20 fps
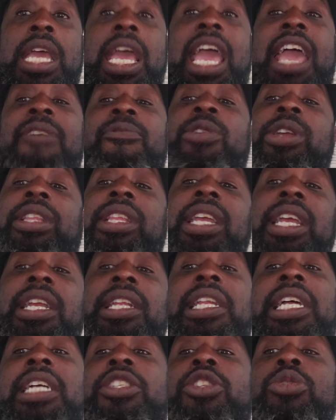
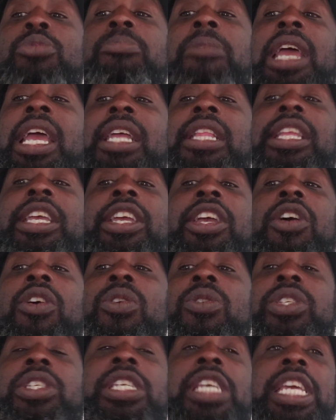Everything that you mainly
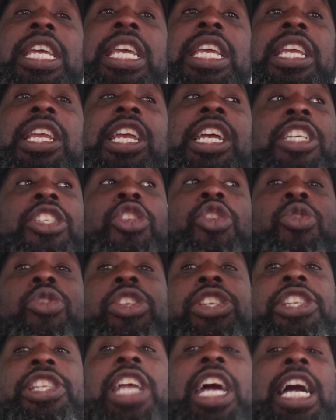gonna see, because you
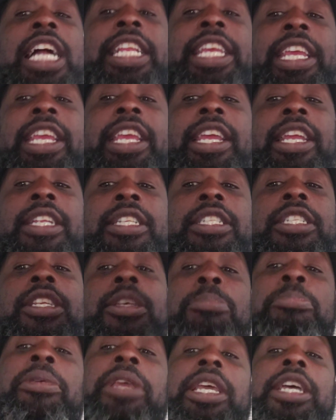studying
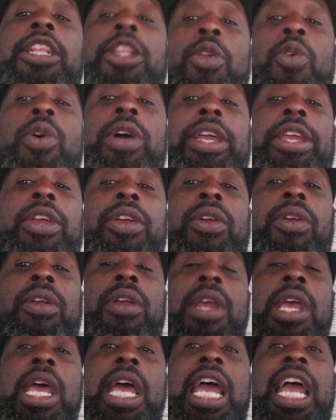to be a lawyer,
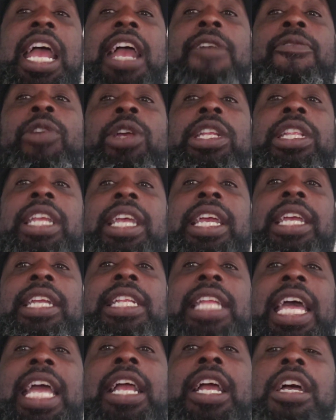
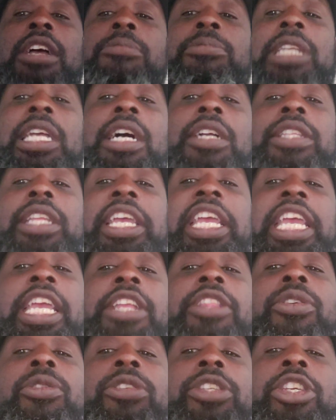everything that comes out the
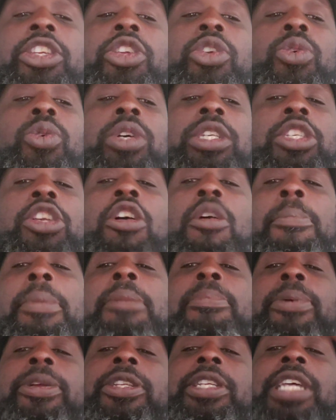ether to you is gonna
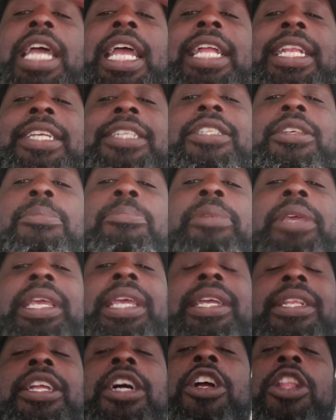be pertaining to
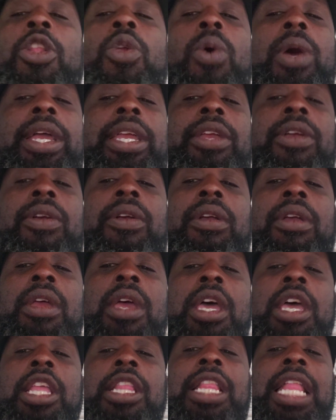being a lawyer.
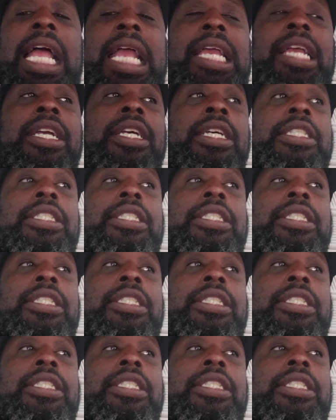Like